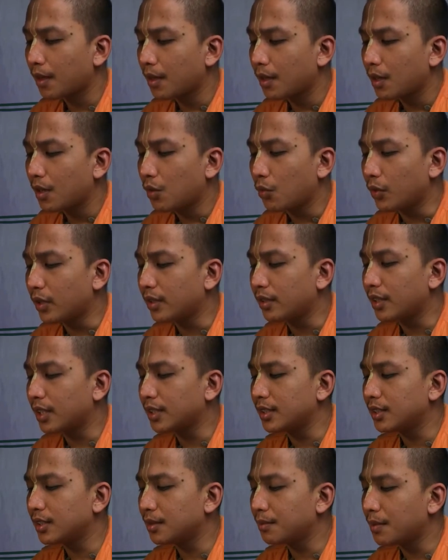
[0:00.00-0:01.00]
When
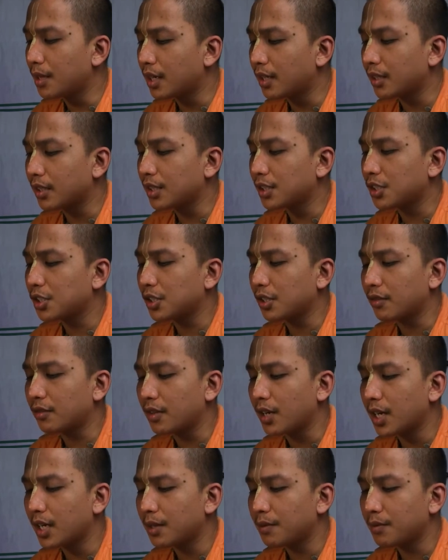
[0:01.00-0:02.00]
Nanda Maharaj
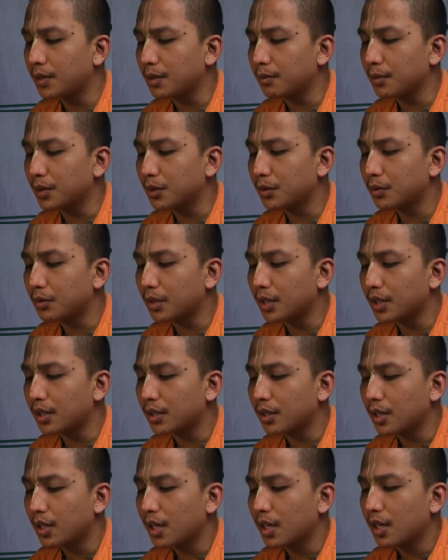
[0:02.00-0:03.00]
arrived in Mathura,
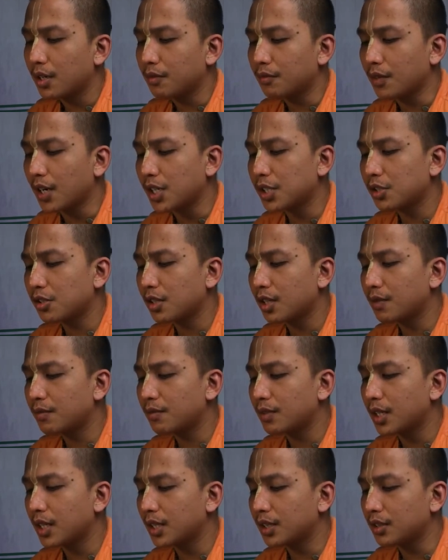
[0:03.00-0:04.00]
Vasudeva
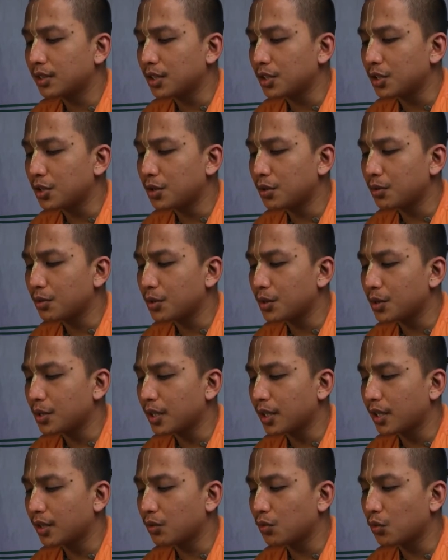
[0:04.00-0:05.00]
got the news
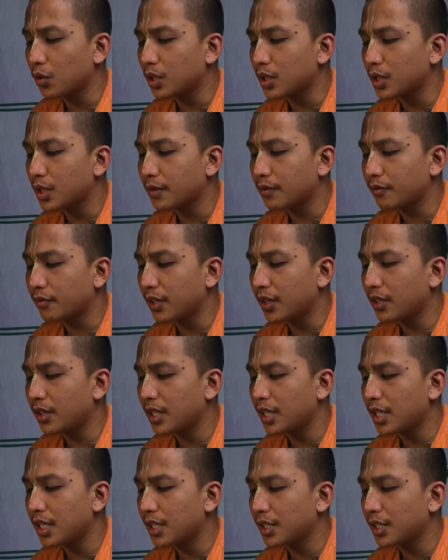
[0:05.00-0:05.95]
and was very eager